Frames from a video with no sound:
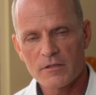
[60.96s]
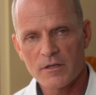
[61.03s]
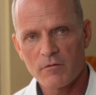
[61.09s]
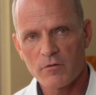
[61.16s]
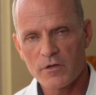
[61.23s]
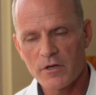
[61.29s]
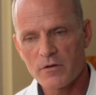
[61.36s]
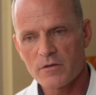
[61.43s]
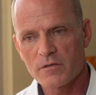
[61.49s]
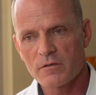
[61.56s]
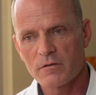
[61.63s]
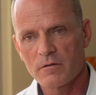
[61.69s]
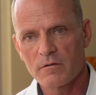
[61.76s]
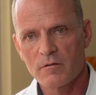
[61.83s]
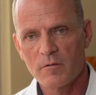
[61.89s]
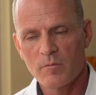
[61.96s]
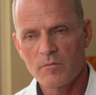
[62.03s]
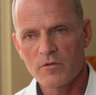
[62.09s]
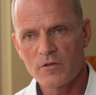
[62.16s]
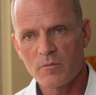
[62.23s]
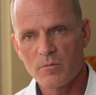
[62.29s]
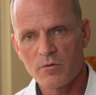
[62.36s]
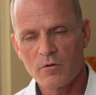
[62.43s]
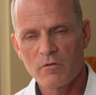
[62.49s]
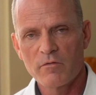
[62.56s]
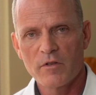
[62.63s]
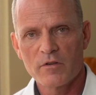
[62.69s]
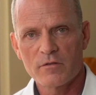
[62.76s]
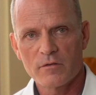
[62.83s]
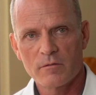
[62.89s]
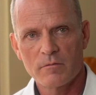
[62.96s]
several years to prove this.